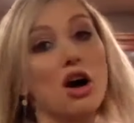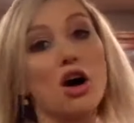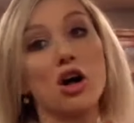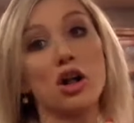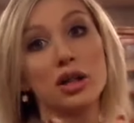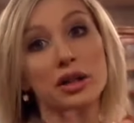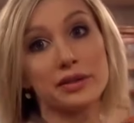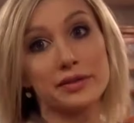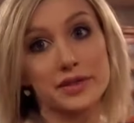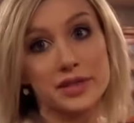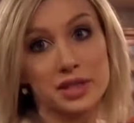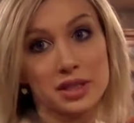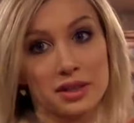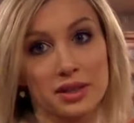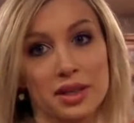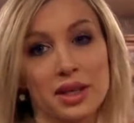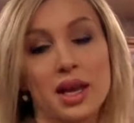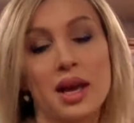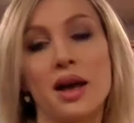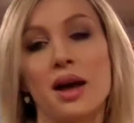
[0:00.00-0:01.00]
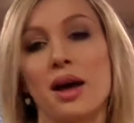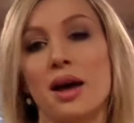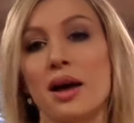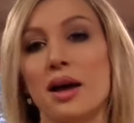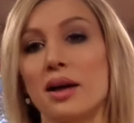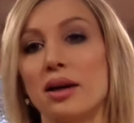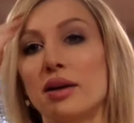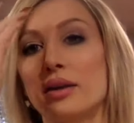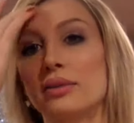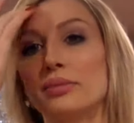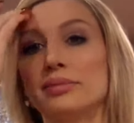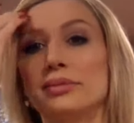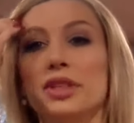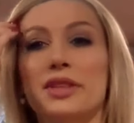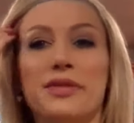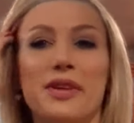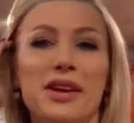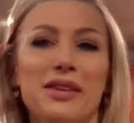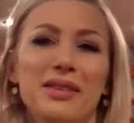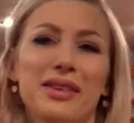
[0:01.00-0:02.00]
olives.
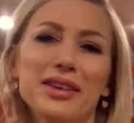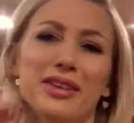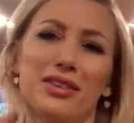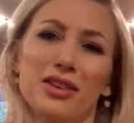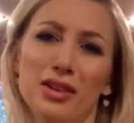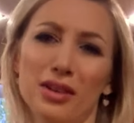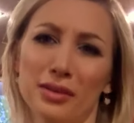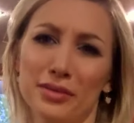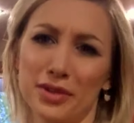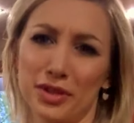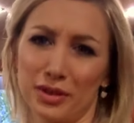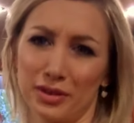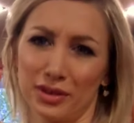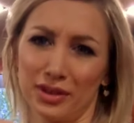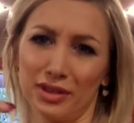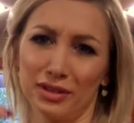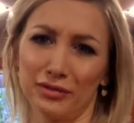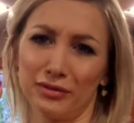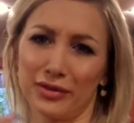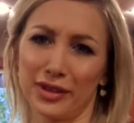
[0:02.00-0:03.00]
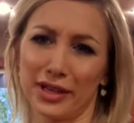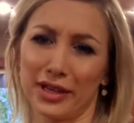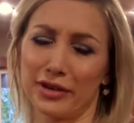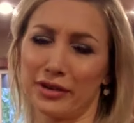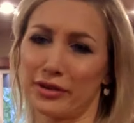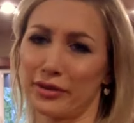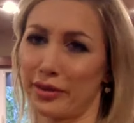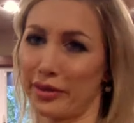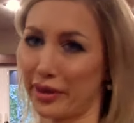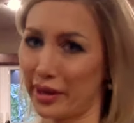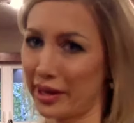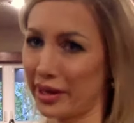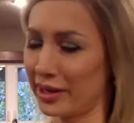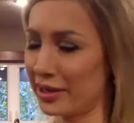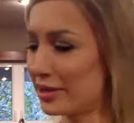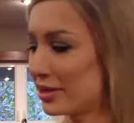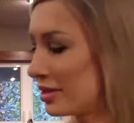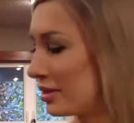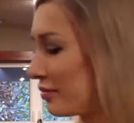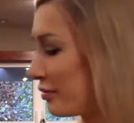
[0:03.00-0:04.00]
If I like olives or little finger
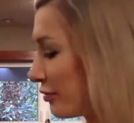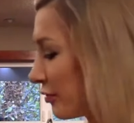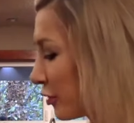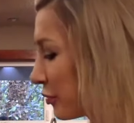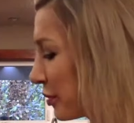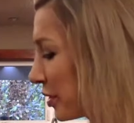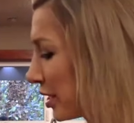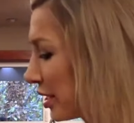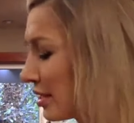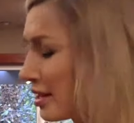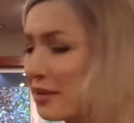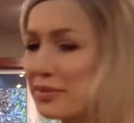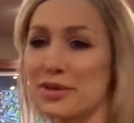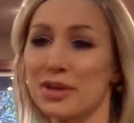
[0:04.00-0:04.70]
things for picking up,